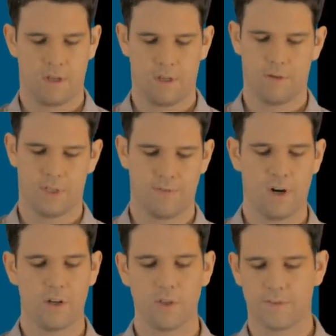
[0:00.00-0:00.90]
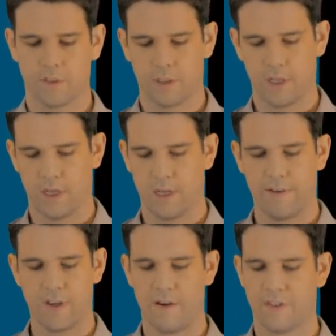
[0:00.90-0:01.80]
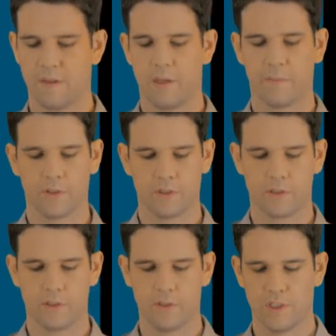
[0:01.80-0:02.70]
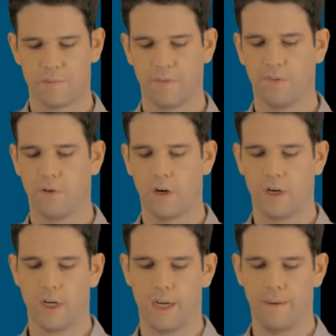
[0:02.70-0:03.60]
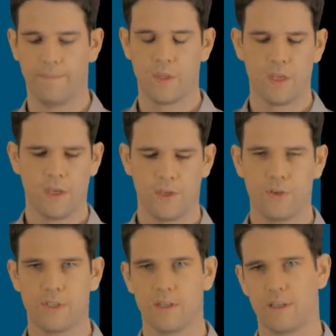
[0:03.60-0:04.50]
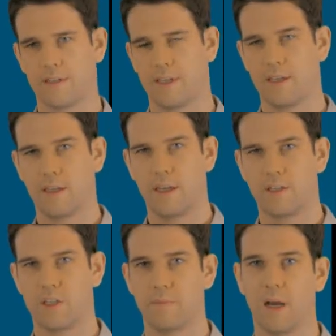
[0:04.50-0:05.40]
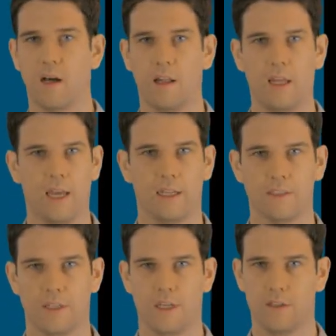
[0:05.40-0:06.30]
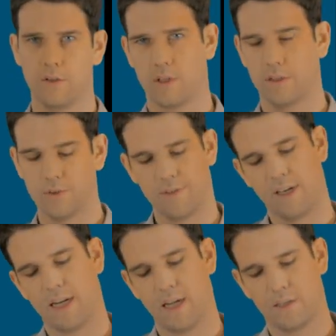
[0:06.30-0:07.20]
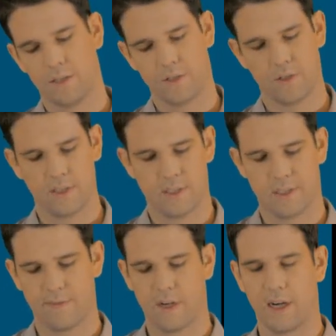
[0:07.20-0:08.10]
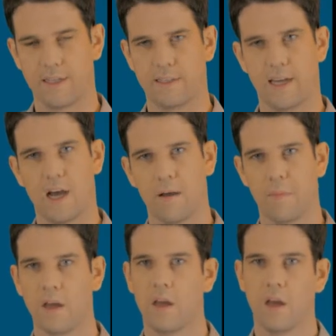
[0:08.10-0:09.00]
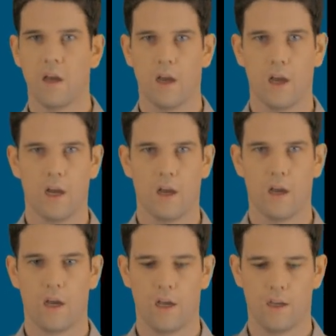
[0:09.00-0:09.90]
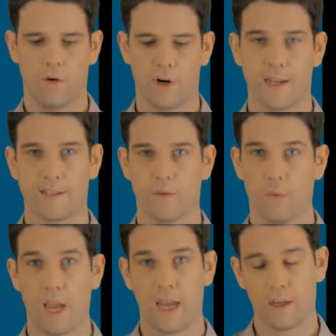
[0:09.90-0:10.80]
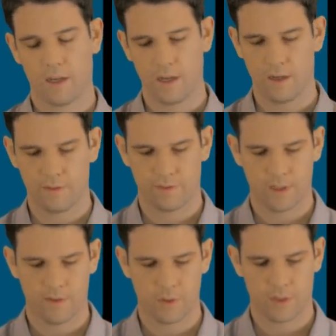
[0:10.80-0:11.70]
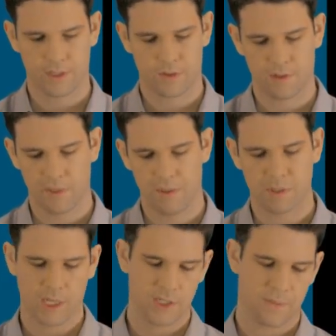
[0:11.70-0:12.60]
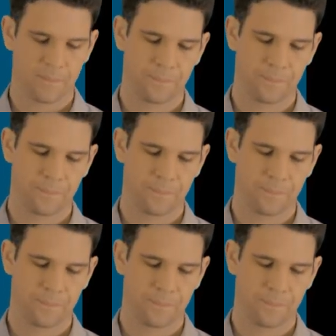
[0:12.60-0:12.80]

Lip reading: which is very useful. I've seen people do this before using things like HTML, and you can lose event handlers. So this is a very nice DOM oriented way of doing this sort of manipulation.